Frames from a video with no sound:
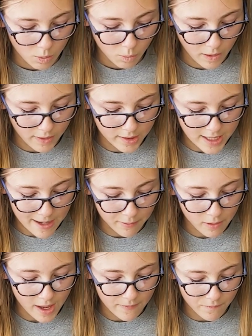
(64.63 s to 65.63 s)
When the
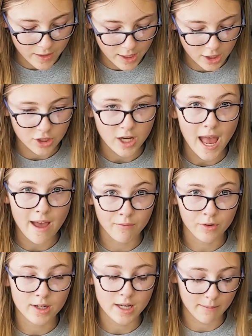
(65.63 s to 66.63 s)
devil had finished
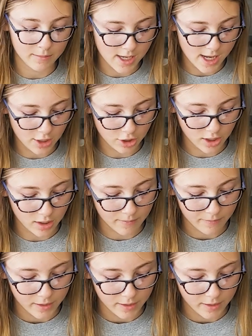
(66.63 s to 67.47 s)
every temptation,